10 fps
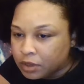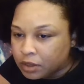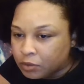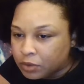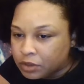
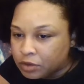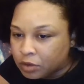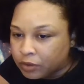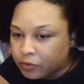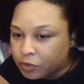And 1, 2,
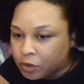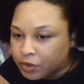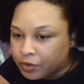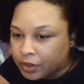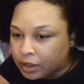3, 4.
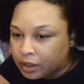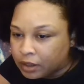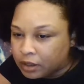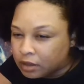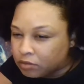You've got
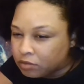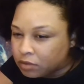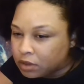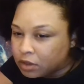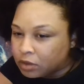like
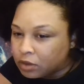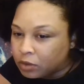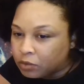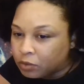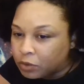
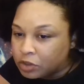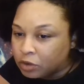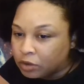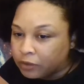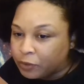1, 2,
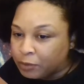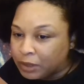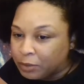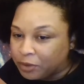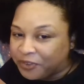3, 4
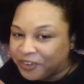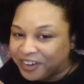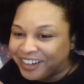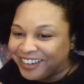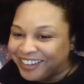people in
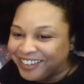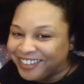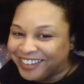front of you.